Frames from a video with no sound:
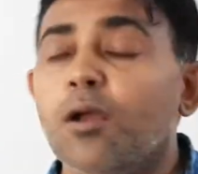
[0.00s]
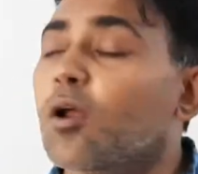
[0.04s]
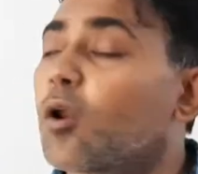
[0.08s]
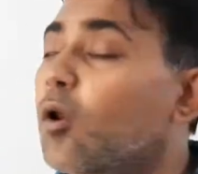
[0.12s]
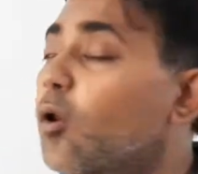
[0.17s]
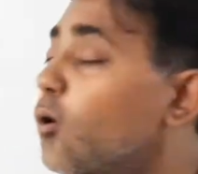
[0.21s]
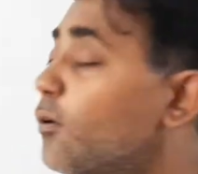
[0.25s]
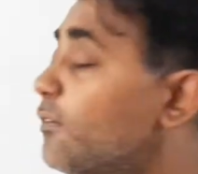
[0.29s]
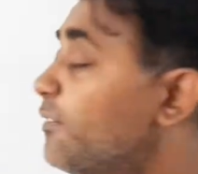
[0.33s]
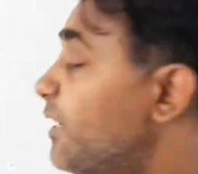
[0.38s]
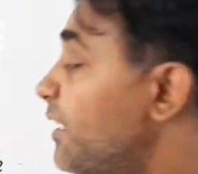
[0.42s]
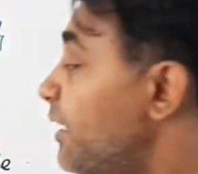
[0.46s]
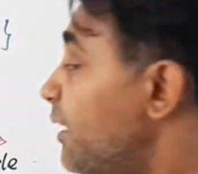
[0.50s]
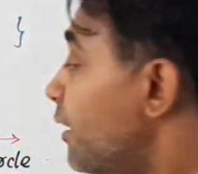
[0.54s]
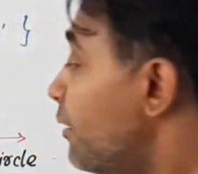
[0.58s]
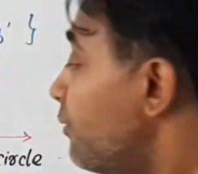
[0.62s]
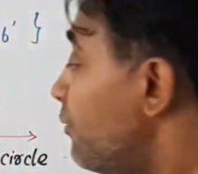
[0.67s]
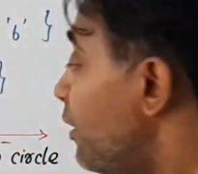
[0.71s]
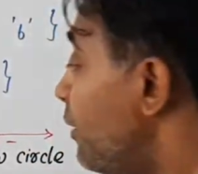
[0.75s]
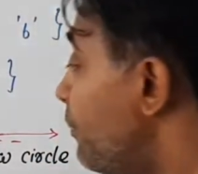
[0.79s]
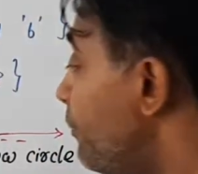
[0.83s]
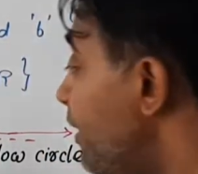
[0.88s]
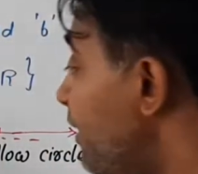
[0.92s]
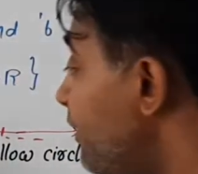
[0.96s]
Closed
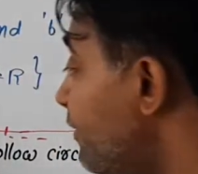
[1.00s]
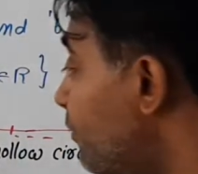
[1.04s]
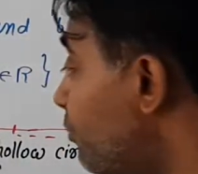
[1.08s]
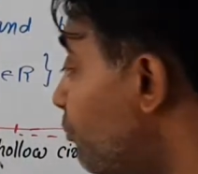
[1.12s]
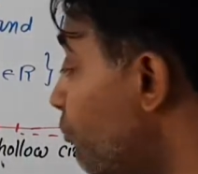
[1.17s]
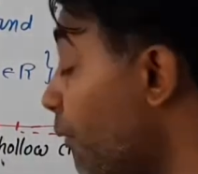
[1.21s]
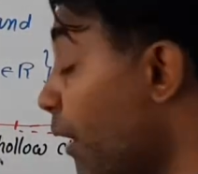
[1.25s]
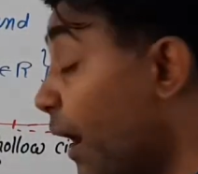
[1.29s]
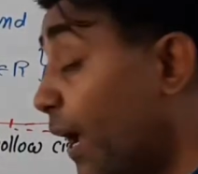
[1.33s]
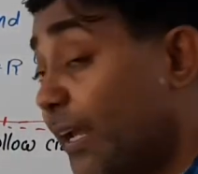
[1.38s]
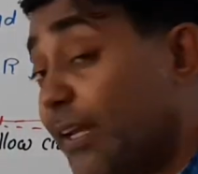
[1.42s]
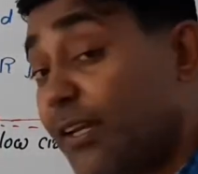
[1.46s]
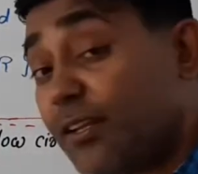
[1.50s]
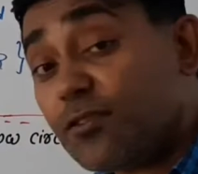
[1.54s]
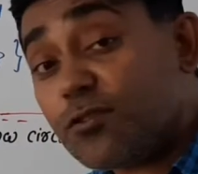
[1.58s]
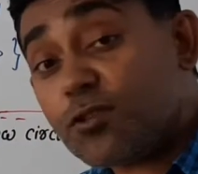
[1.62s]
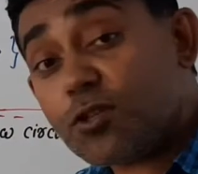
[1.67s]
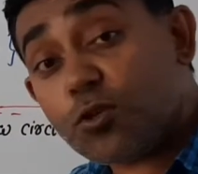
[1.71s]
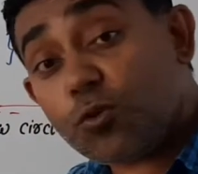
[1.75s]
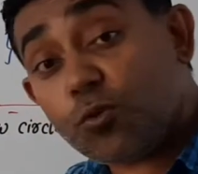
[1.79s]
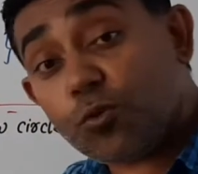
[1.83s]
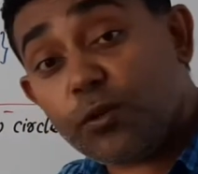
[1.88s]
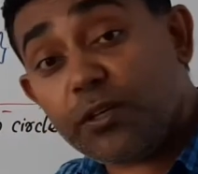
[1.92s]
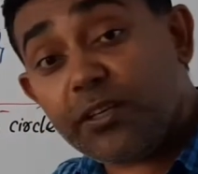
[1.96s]
interval means
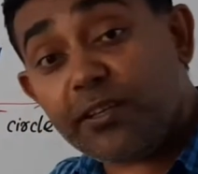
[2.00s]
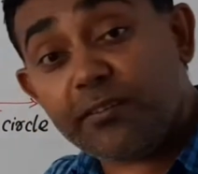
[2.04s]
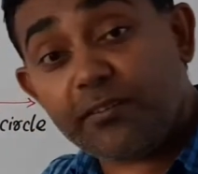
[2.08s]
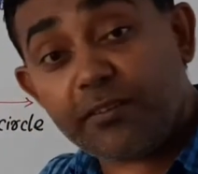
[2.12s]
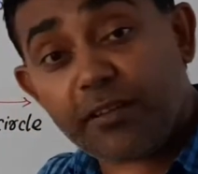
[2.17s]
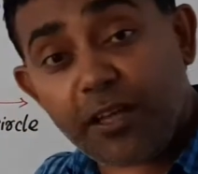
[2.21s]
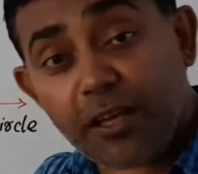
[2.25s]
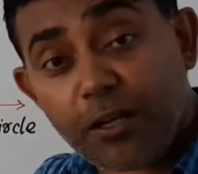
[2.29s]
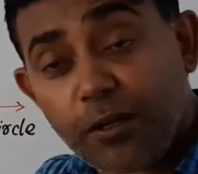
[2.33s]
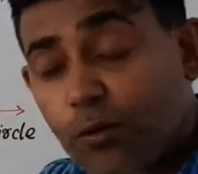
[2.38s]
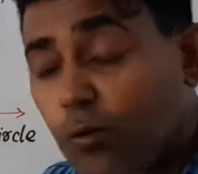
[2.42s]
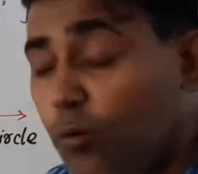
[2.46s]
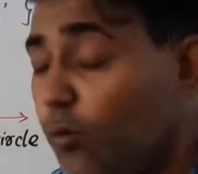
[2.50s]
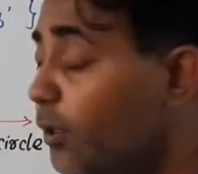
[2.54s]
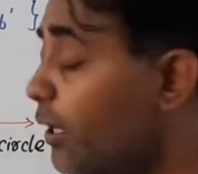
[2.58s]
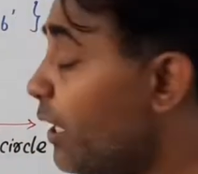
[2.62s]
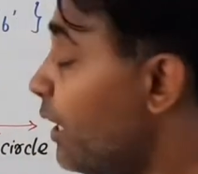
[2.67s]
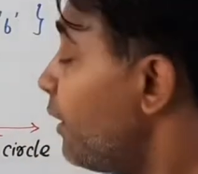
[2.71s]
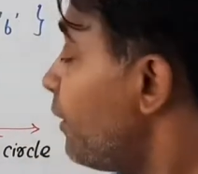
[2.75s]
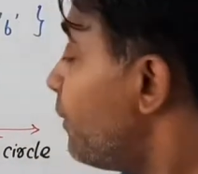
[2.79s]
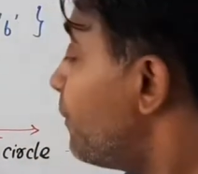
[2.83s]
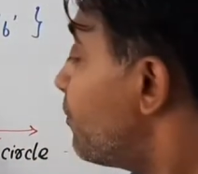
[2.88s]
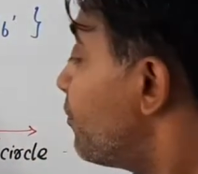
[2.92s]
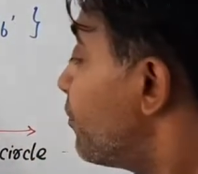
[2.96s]
minus 2 is
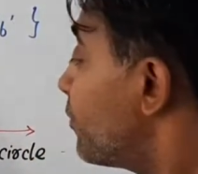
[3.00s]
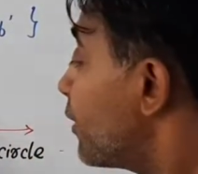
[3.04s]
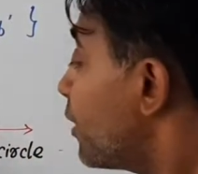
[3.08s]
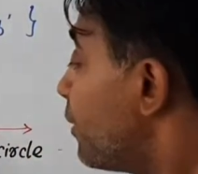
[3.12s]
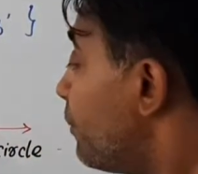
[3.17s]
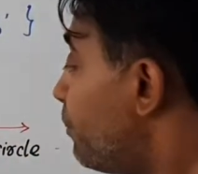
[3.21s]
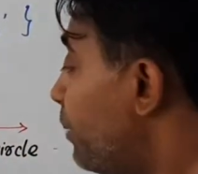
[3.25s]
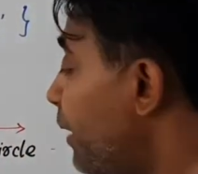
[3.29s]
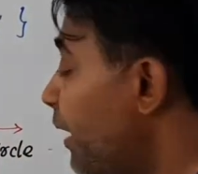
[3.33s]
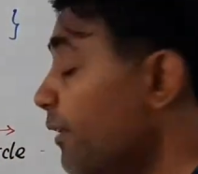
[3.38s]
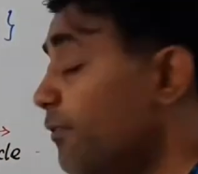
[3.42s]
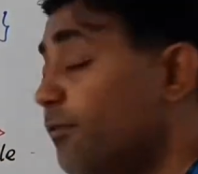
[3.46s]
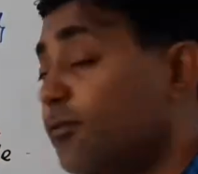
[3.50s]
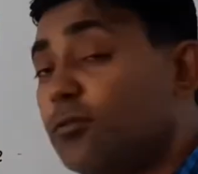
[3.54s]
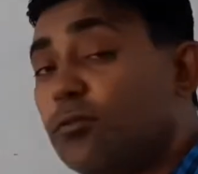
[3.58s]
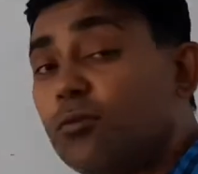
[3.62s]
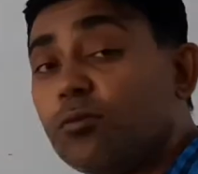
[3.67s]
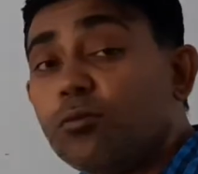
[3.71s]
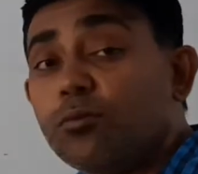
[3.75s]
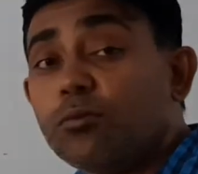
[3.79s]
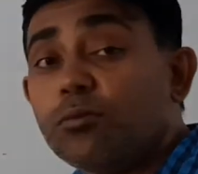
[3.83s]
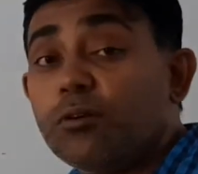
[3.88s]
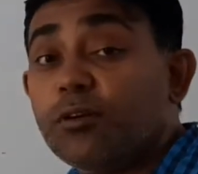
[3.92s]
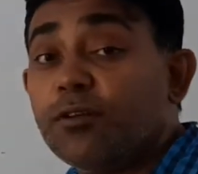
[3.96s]
including, plus
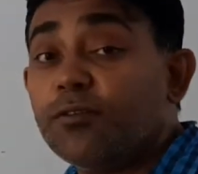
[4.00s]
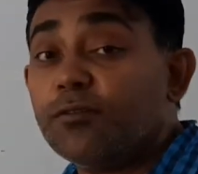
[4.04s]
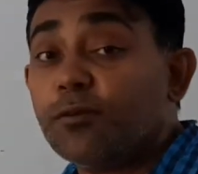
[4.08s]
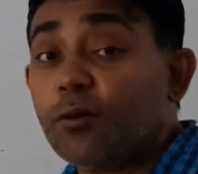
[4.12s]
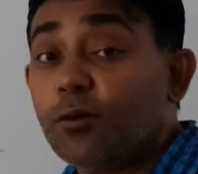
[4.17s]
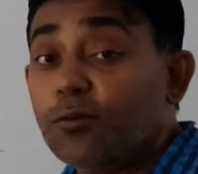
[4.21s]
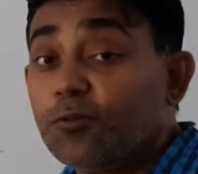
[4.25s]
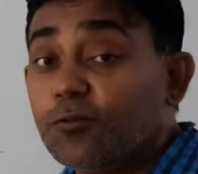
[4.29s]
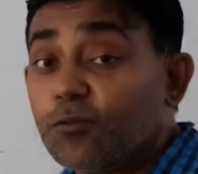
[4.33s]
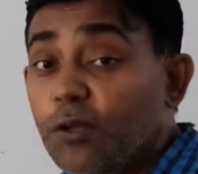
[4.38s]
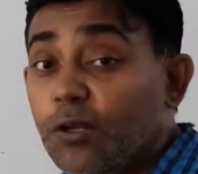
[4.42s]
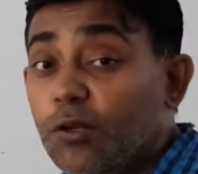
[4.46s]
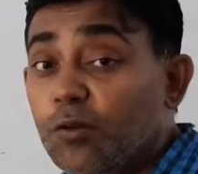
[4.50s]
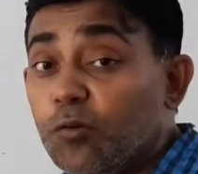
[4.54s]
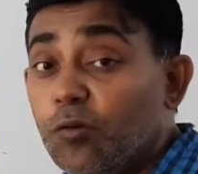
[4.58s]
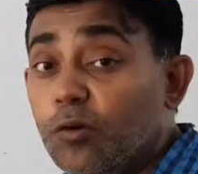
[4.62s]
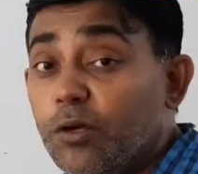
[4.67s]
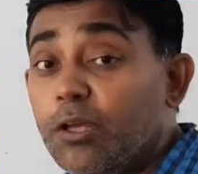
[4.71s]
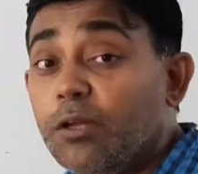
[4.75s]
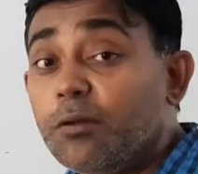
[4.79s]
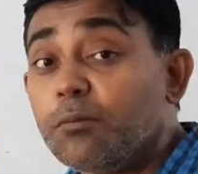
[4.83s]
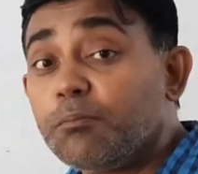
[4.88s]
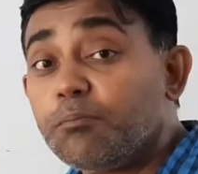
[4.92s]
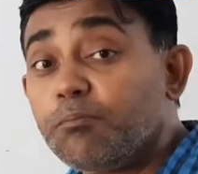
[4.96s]
2 is also
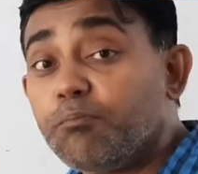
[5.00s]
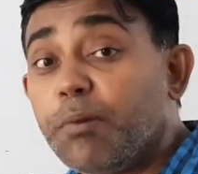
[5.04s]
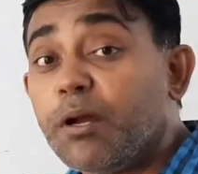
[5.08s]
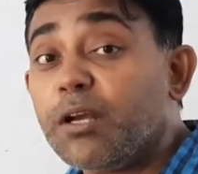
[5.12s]
including.